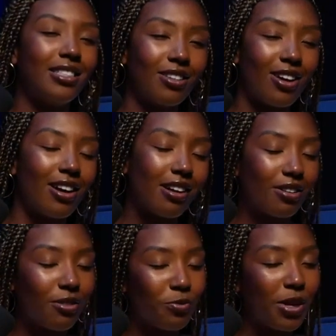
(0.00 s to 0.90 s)
y'all,
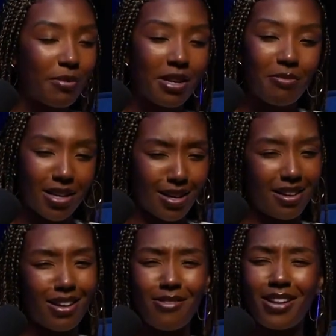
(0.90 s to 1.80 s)
women, men,
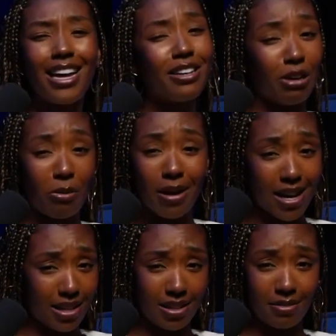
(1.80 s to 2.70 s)
don't let
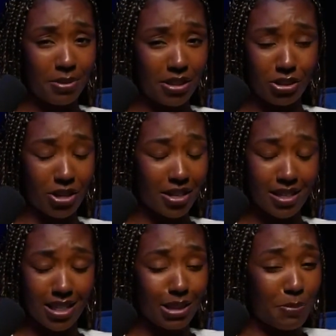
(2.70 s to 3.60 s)
nobody put y'all in
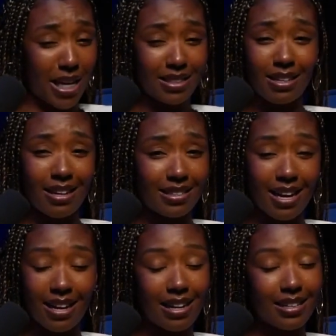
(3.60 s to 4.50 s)
a space like that. That